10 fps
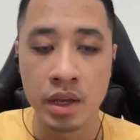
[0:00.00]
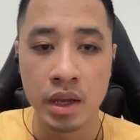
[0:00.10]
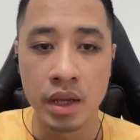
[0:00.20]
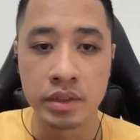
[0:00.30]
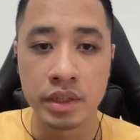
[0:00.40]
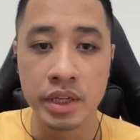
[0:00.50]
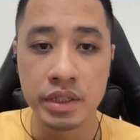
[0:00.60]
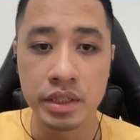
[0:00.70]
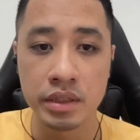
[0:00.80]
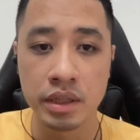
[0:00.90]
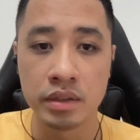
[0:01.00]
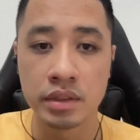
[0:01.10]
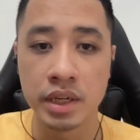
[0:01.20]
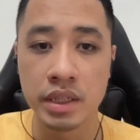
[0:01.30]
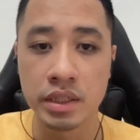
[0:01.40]
And the decision
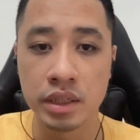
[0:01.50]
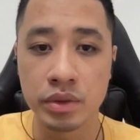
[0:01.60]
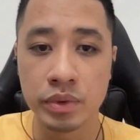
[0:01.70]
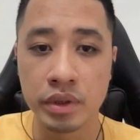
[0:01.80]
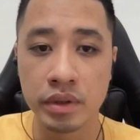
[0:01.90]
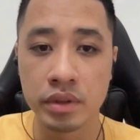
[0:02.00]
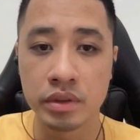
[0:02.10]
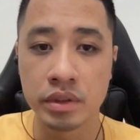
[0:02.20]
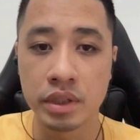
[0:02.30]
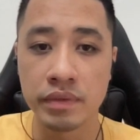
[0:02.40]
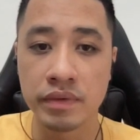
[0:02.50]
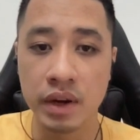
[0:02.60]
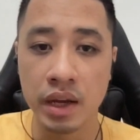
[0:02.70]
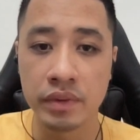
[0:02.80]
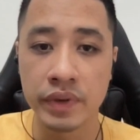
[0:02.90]
to
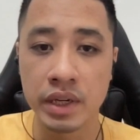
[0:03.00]
divide